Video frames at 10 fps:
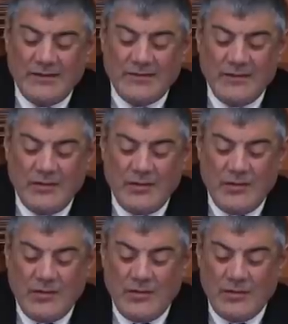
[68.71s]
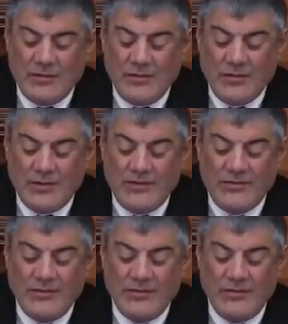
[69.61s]
So... Okay,
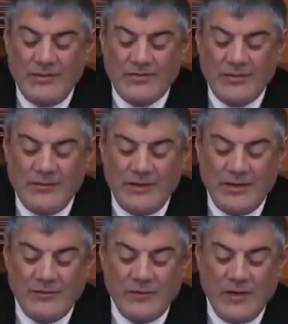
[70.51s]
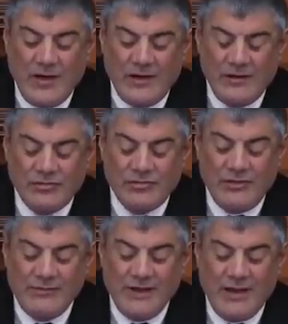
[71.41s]
so it's going to be L'Rafua,
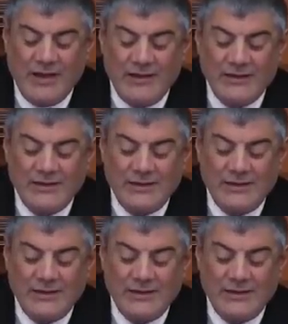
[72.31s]
Shlema,